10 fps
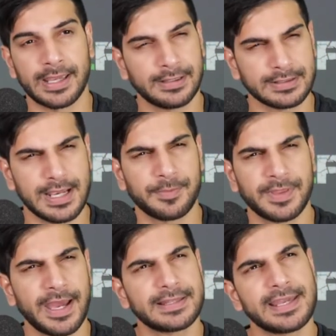And on top
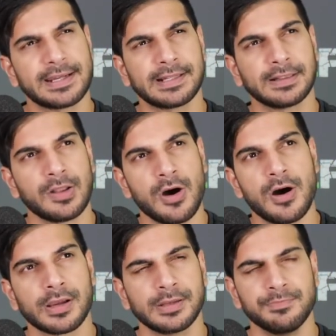of that, he had a
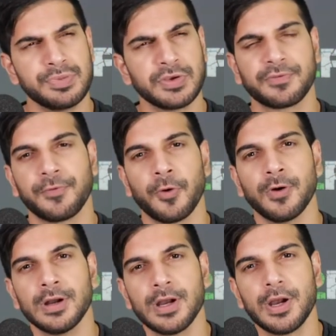long and beautiful